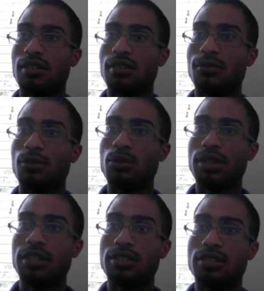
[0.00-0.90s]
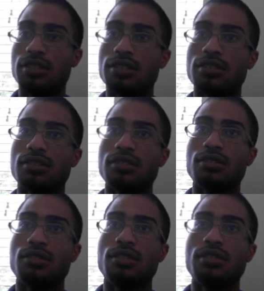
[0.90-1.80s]
the foliage looks.
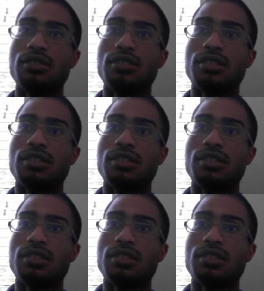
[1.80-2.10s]
So this is the